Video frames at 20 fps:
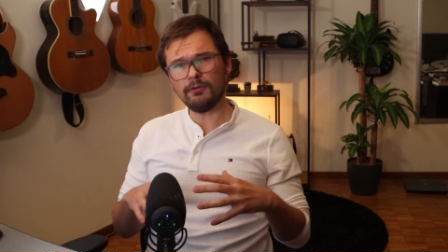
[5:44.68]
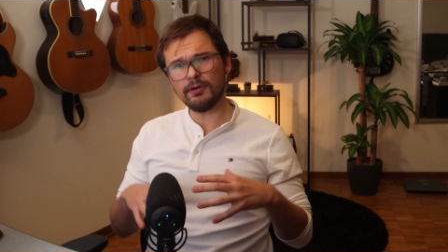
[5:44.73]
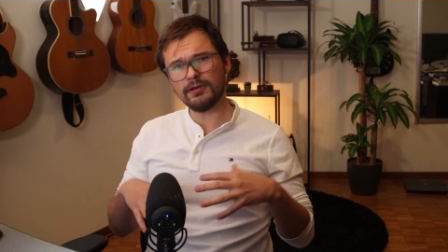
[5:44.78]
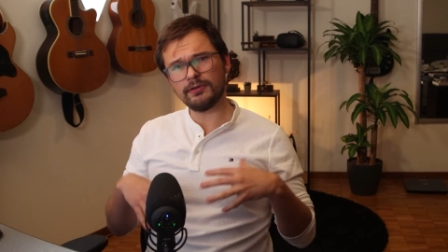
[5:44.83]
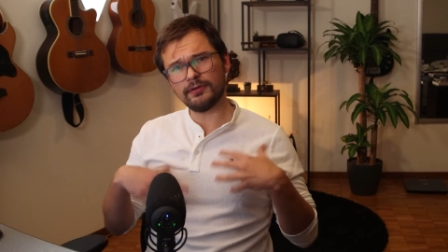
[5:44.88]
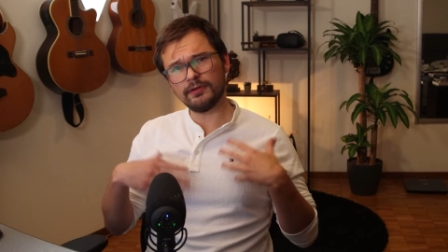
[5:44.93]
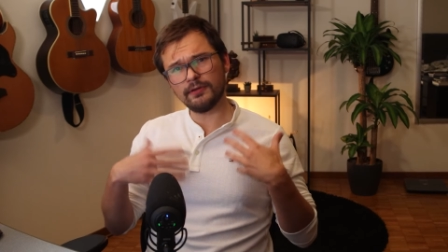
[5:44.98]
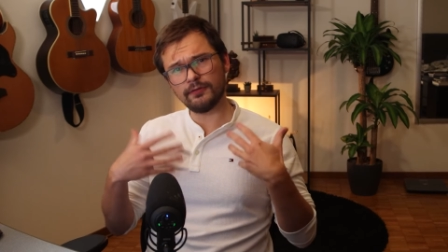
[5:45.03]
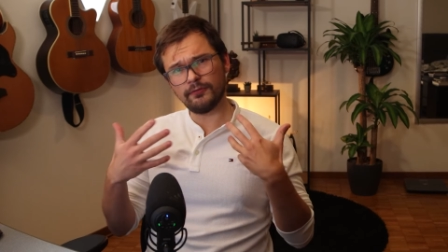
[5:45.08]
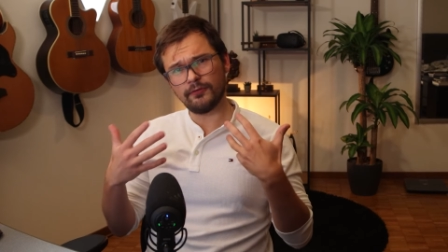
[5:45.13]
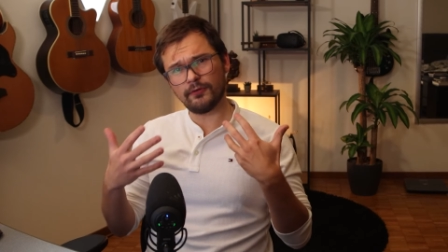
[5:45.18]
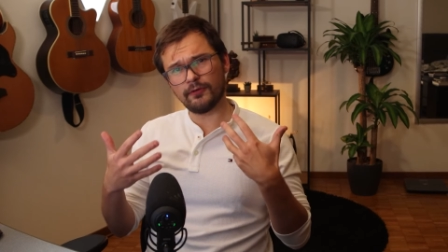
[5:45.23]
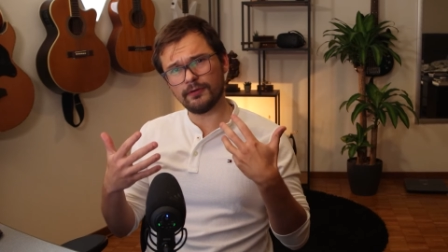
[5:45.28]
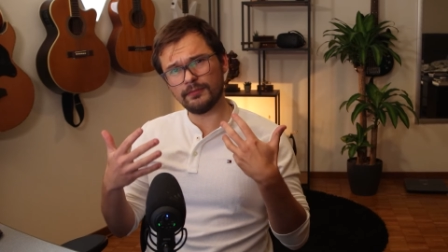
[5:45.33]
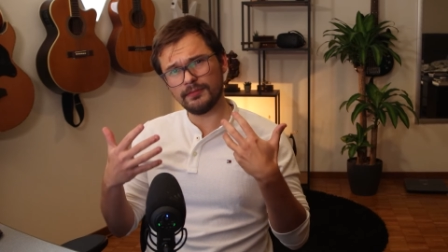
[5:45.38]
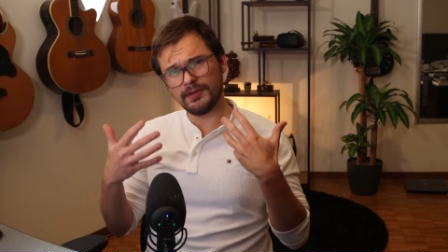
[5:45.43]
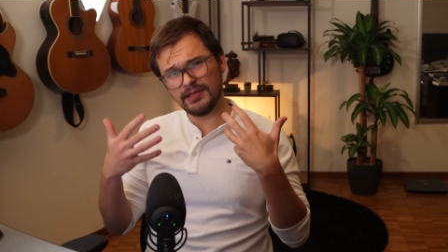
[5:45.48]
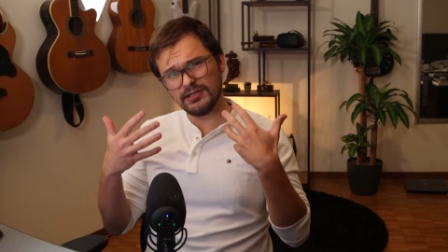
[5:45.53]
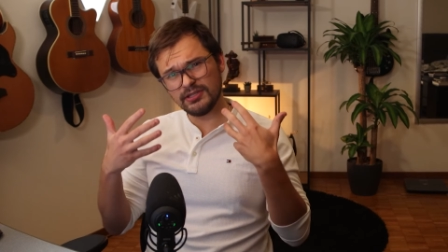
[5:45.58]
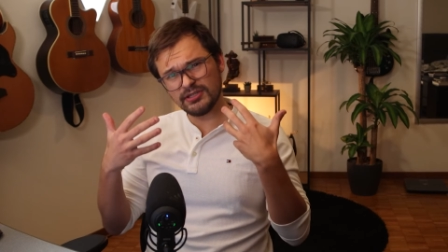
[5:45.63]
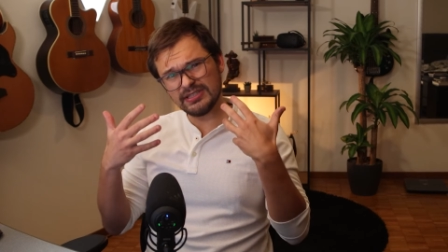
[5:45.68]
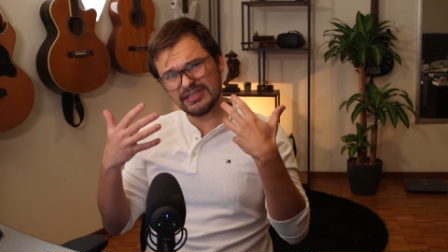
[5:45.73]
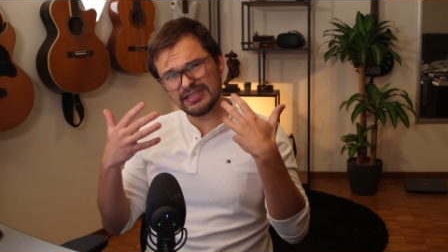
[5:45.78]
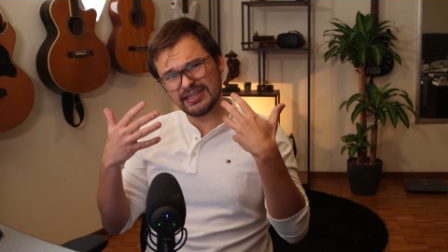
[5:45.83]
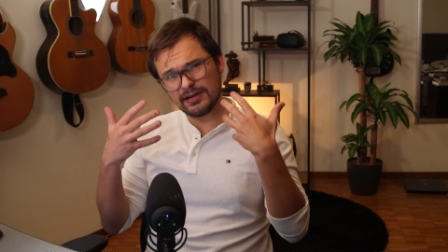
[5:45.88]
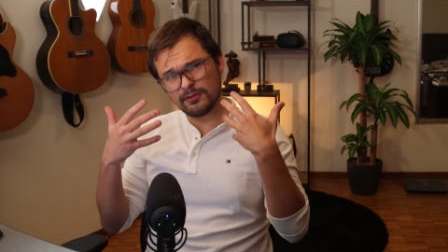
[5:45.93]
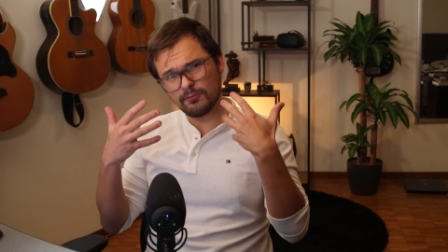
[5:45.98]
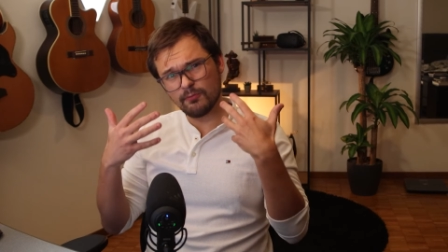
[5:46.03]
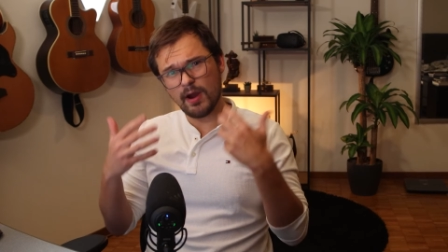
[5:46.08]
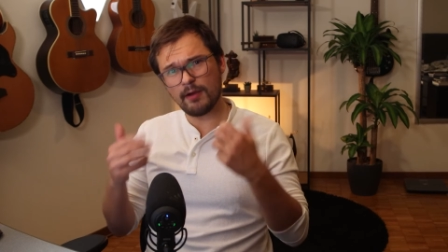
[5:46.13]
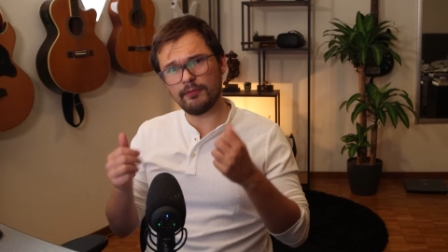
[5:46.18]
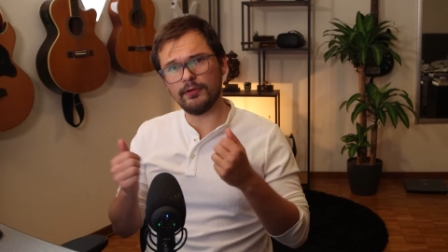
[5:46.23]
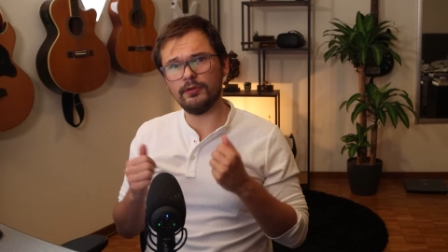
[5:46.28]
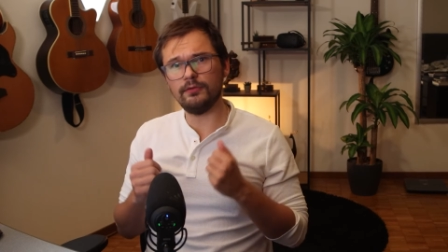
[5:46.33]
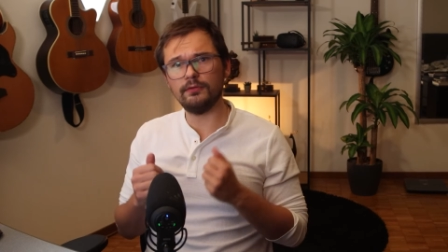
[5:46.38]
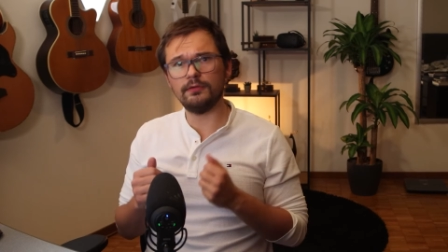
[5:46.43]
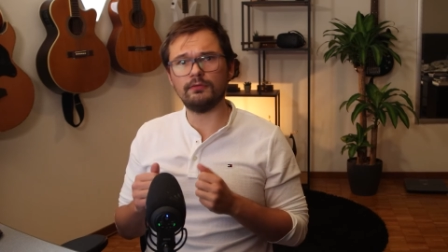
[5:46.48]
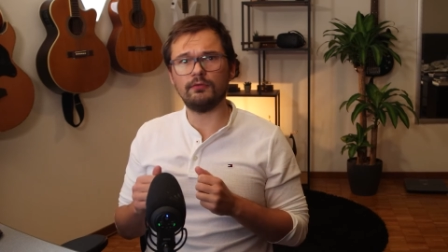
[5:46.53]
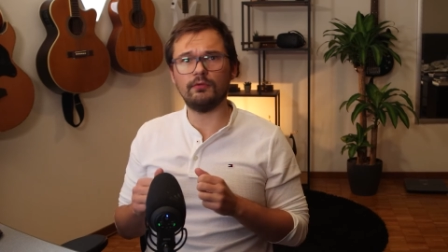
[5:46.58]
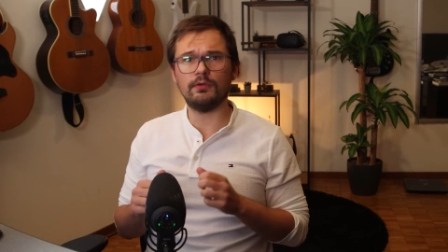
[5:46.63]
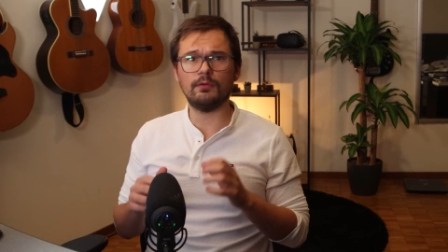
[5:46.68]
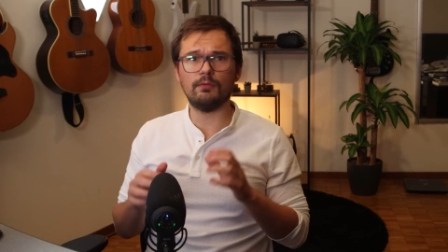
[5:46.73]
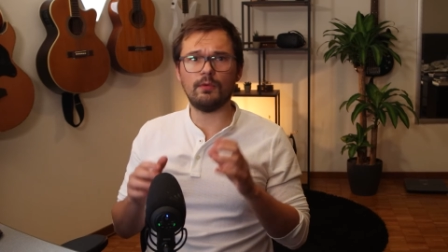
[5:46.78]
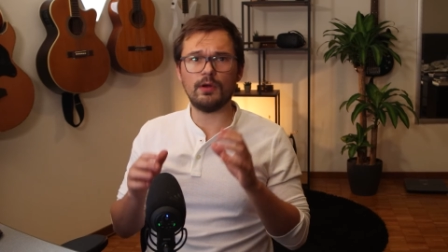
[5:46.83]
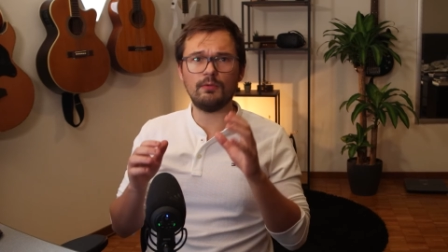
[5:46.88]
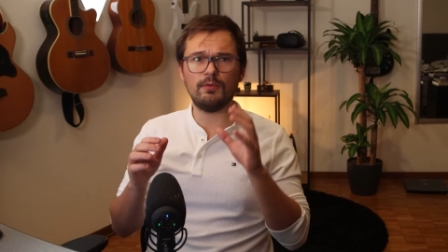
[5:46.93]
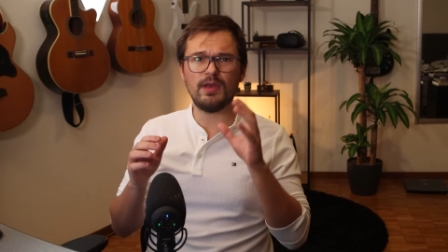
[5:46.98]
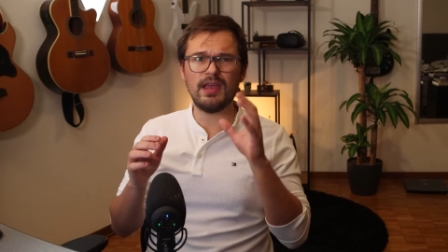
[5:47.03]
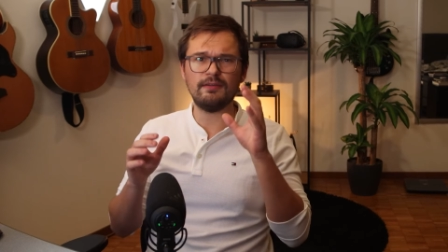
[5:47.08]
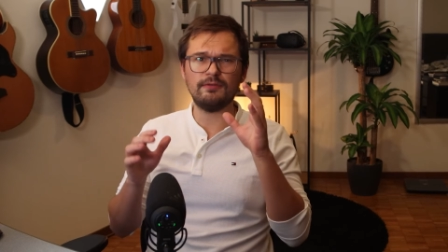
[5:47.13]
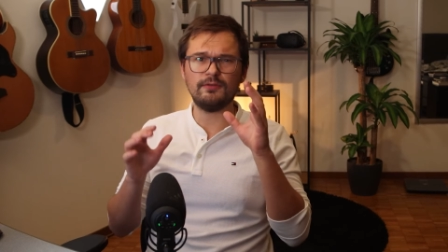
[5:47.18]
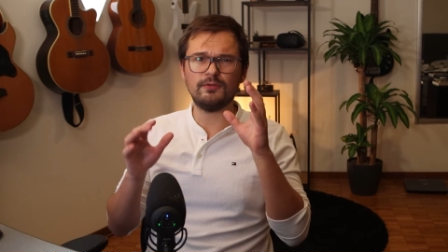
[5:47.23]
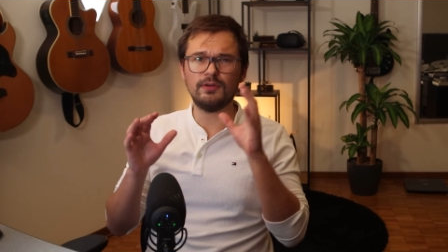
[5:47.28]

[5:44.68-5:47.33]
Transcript: Power transformations are very useful when we